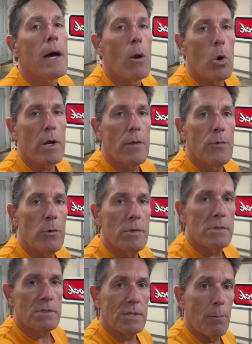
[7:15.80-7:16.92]
working through
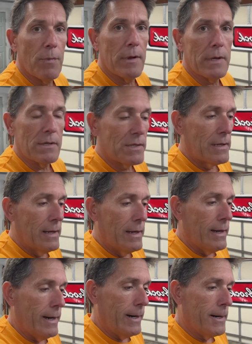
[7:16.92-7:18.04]
some things.
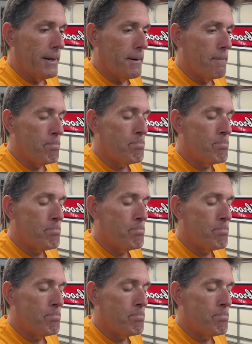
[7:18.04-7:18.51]
I